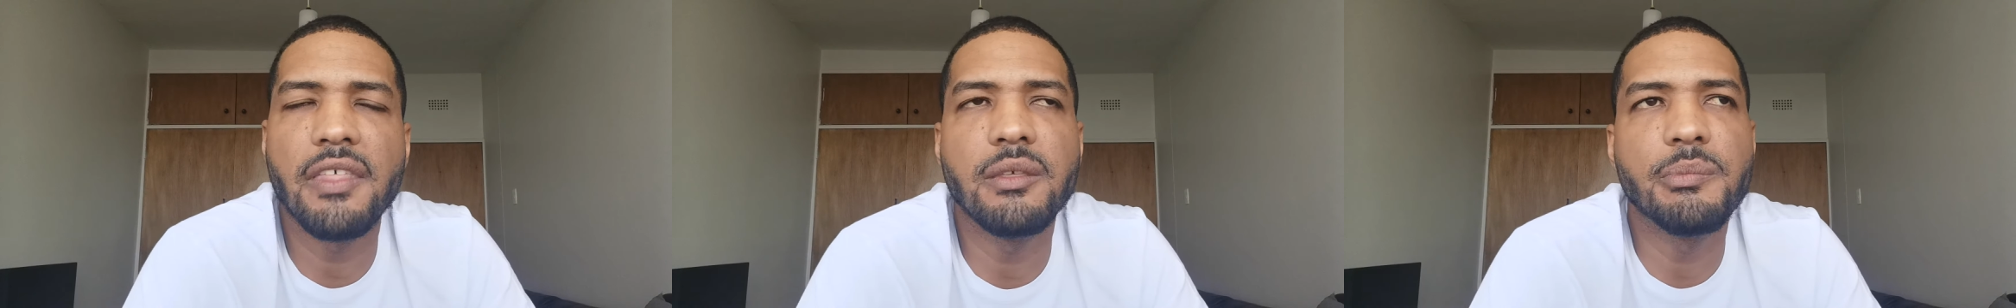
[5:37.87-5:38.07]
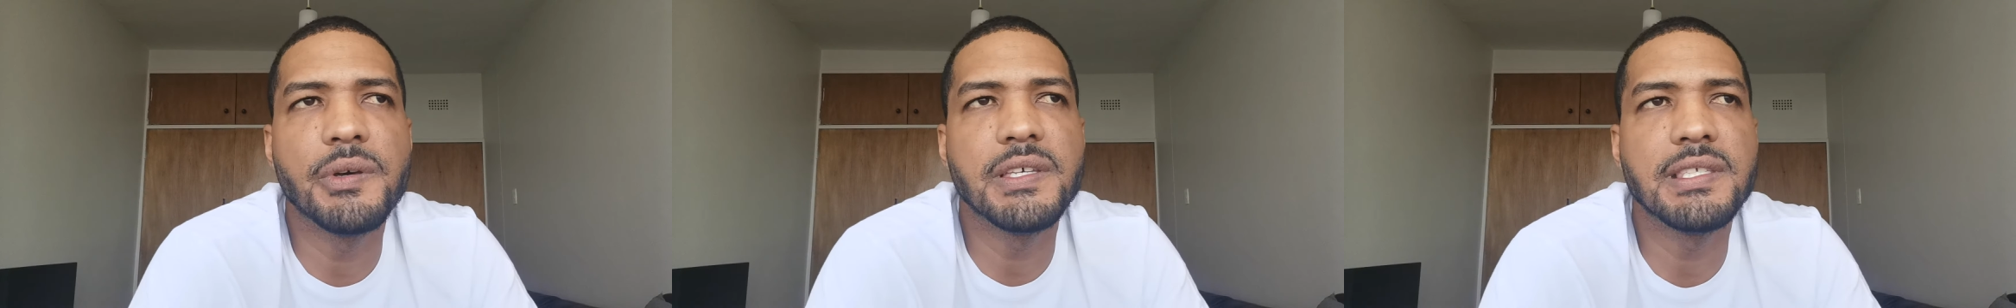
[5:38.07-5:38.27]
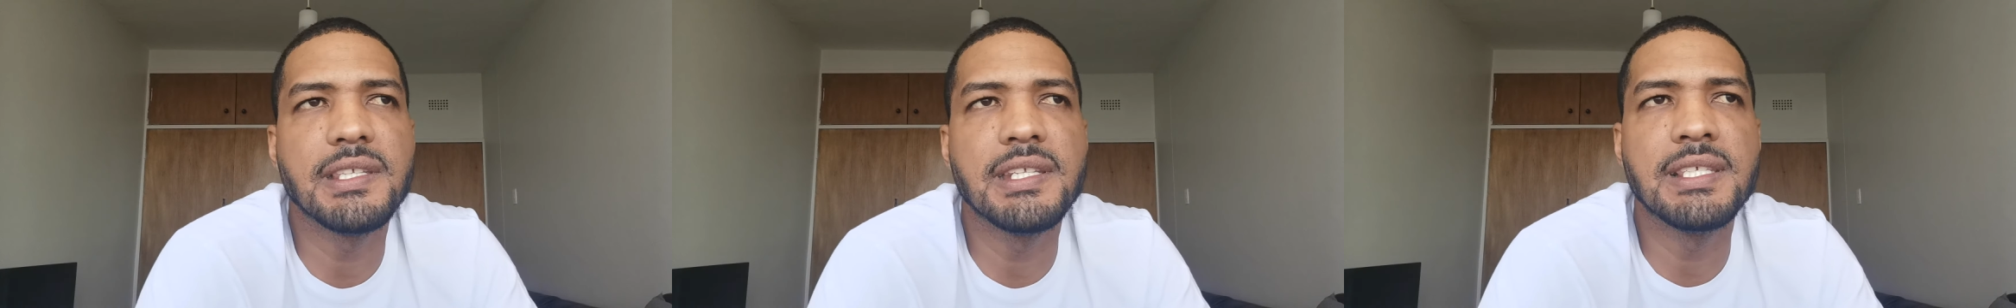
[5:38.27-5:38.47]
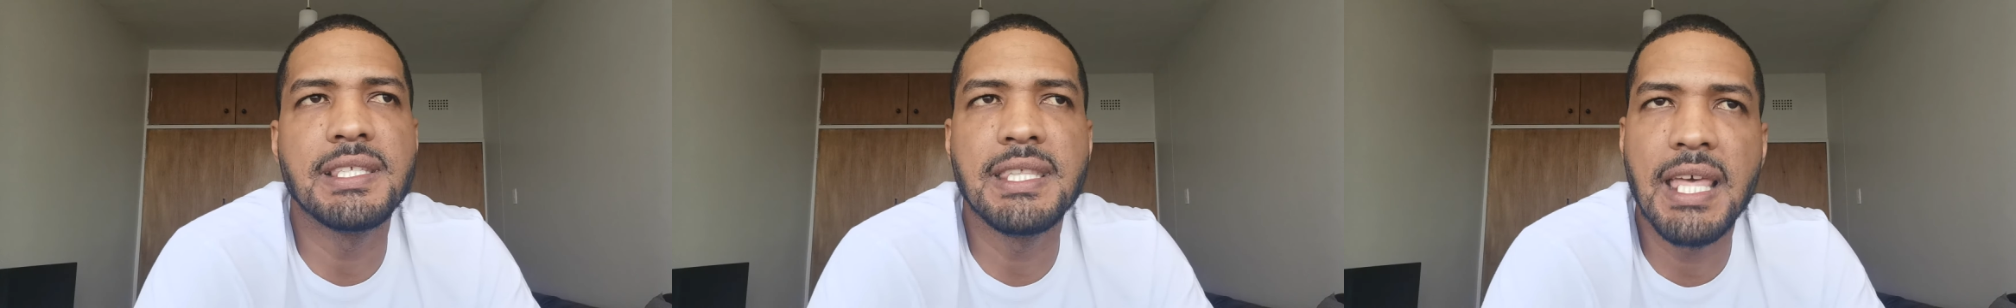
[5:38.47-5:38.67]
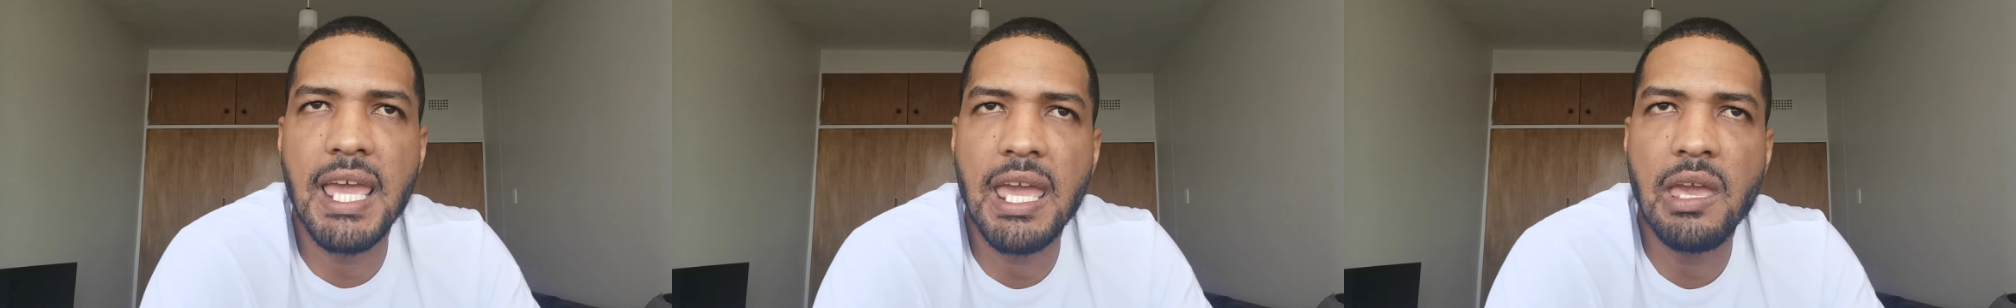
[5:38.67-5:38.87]
other person
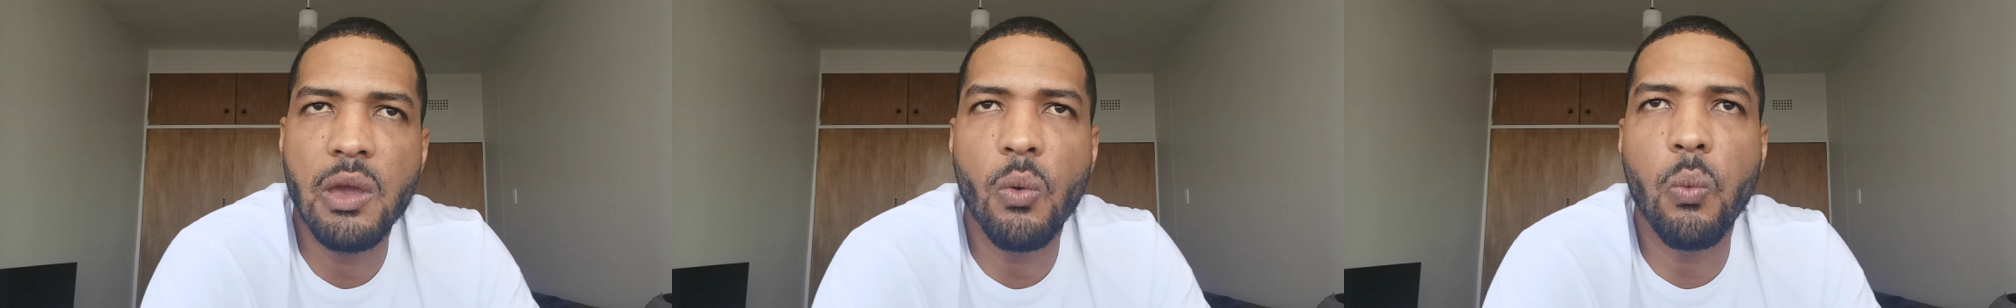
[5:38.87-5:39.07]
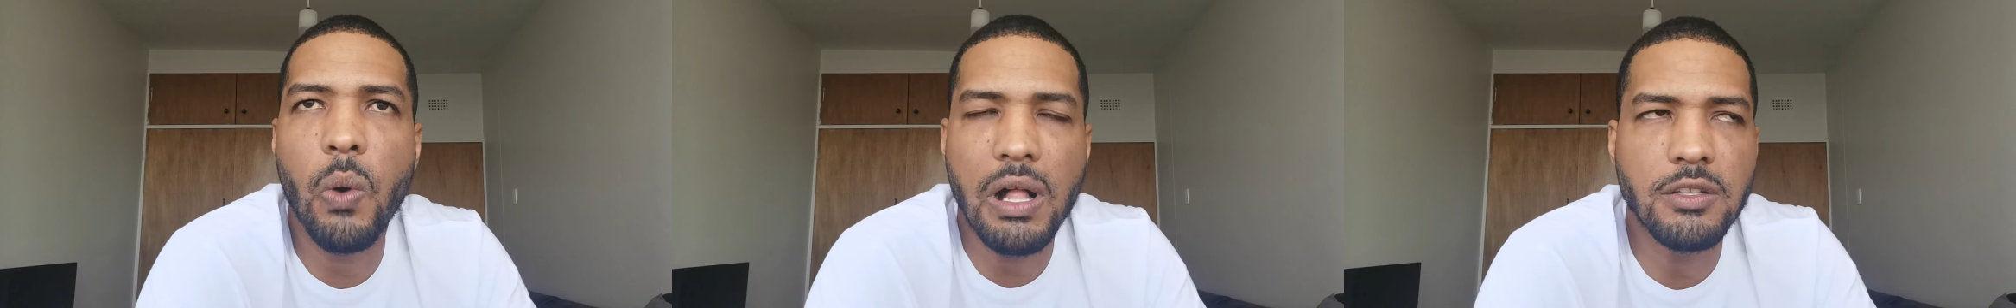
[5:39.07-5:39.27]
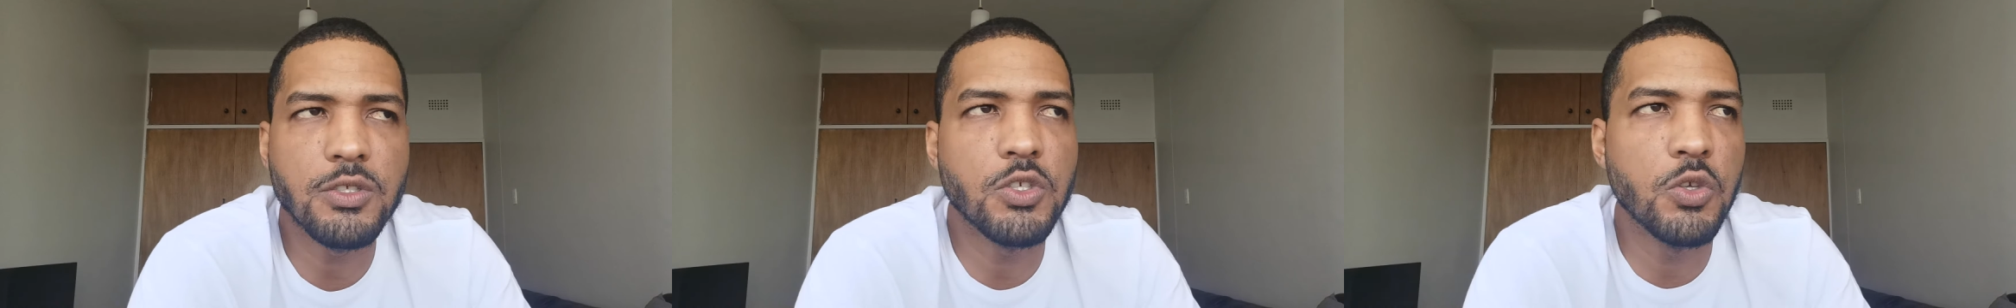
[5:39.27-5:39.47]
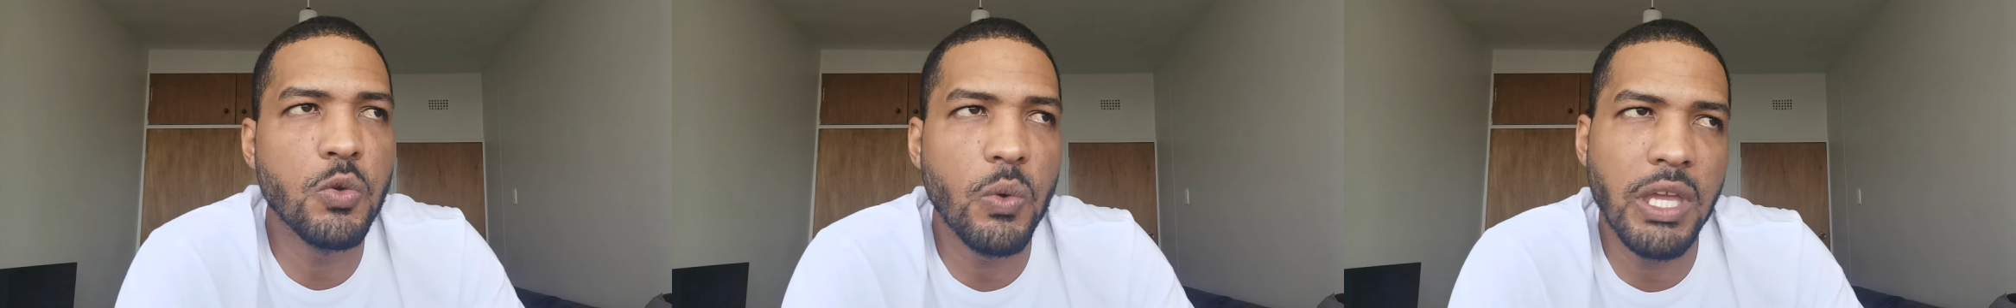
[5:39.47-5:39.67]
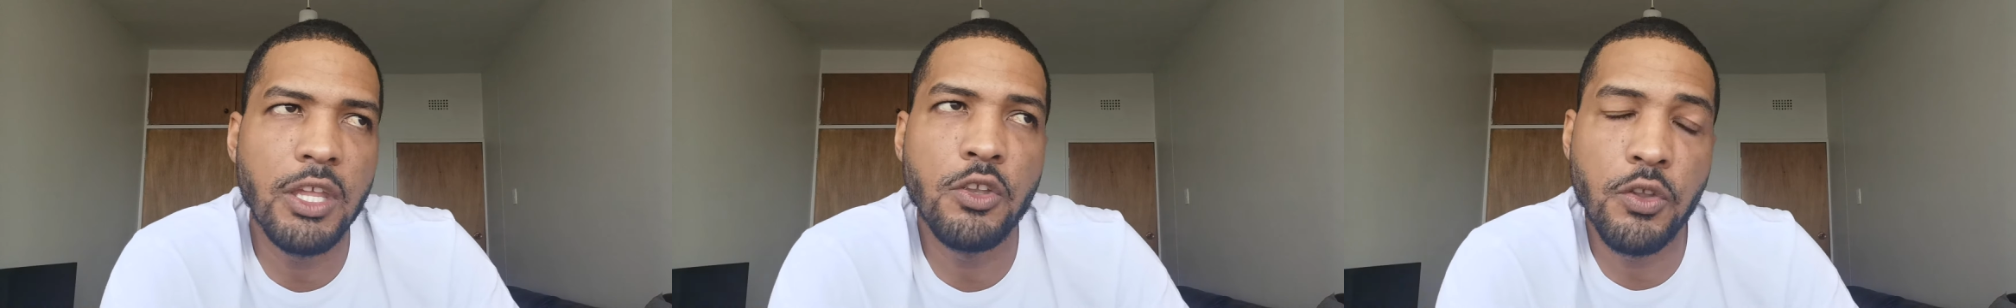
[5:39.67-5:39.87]
is there whilst
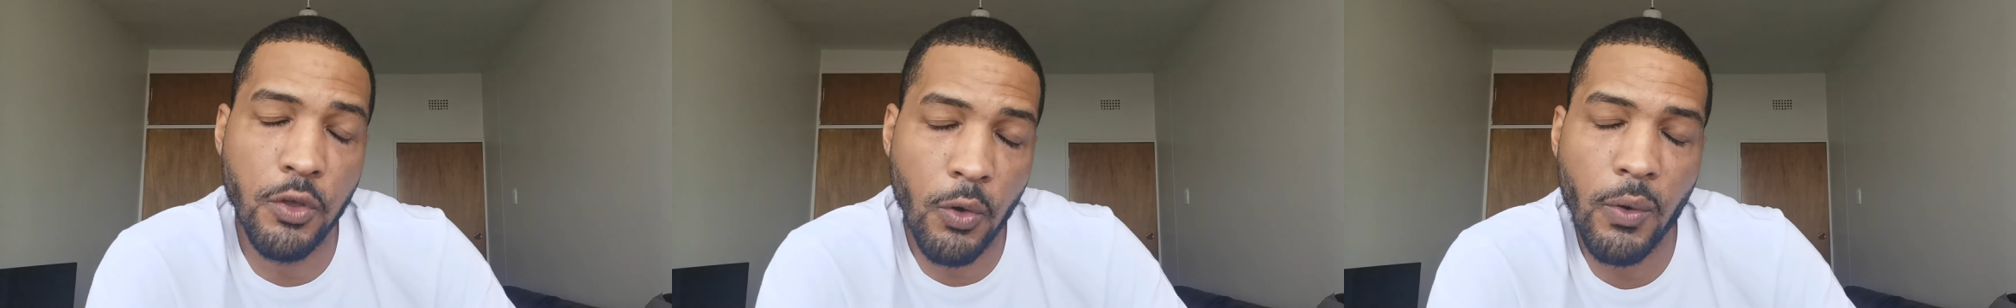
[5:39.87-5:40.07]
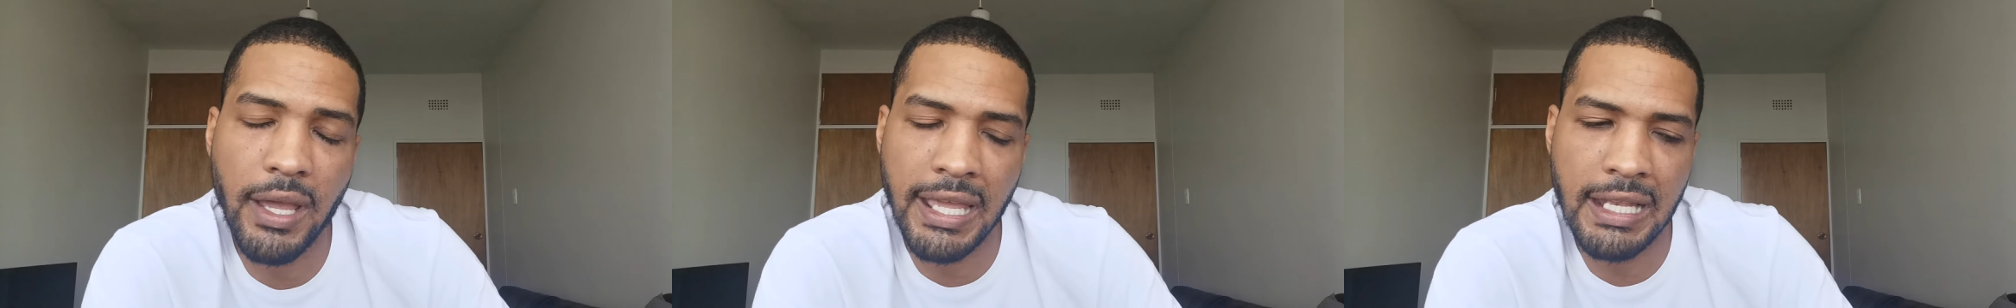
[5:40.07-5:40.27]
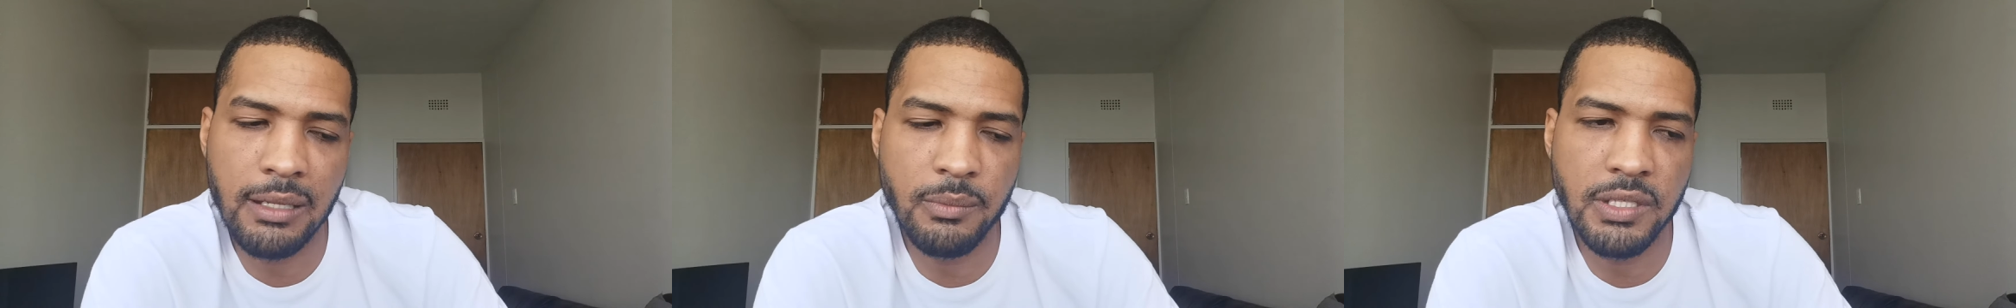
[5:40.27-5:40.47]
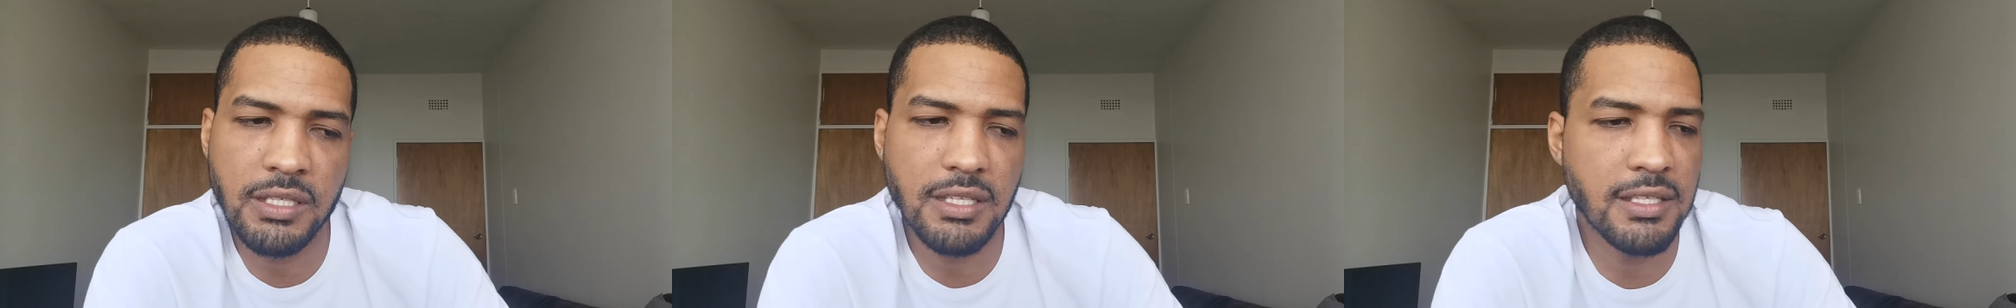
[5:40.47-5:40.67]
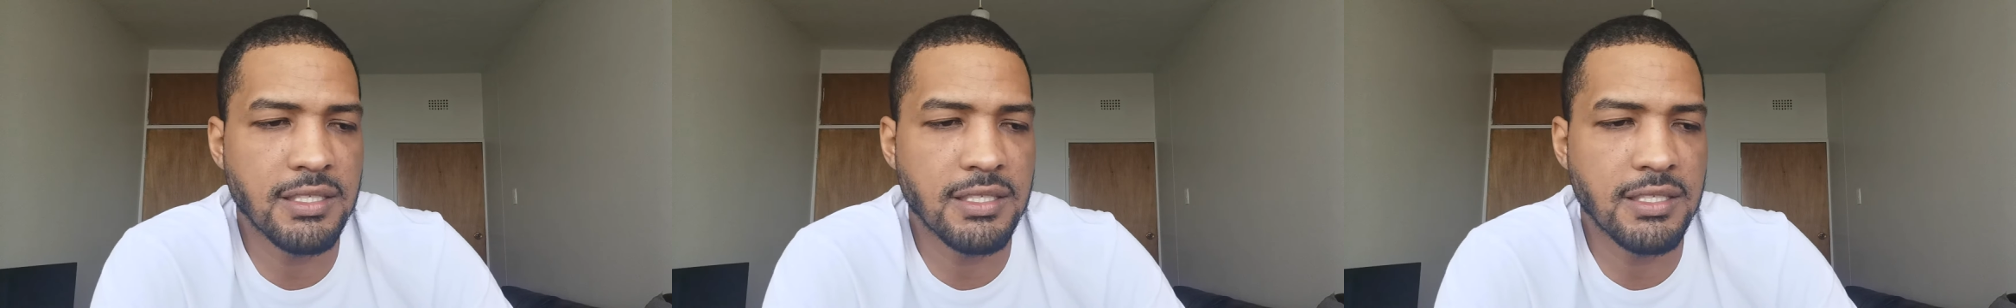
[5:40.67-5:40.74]
you in your element.